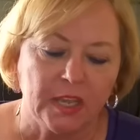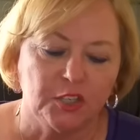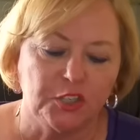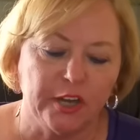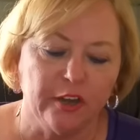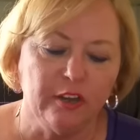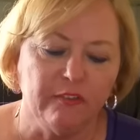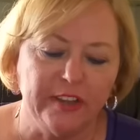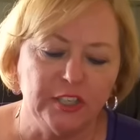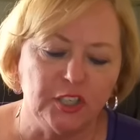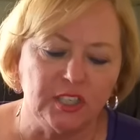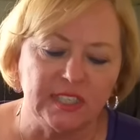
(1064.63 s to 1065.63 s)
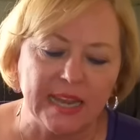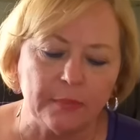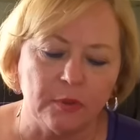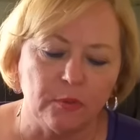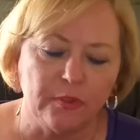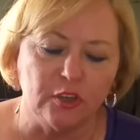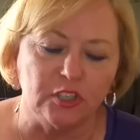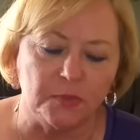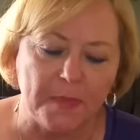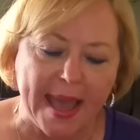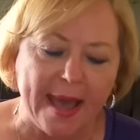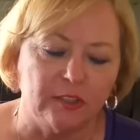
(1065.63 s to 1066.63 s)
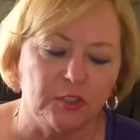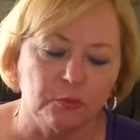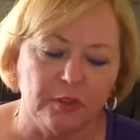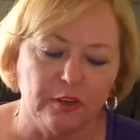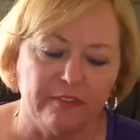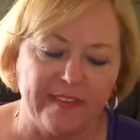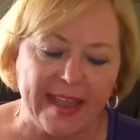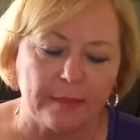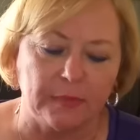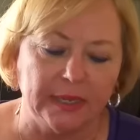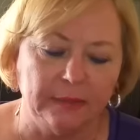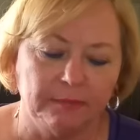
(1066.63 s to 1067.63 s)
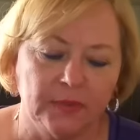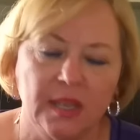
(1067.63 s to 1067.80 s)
Share your vision statement with your spouse and with your family.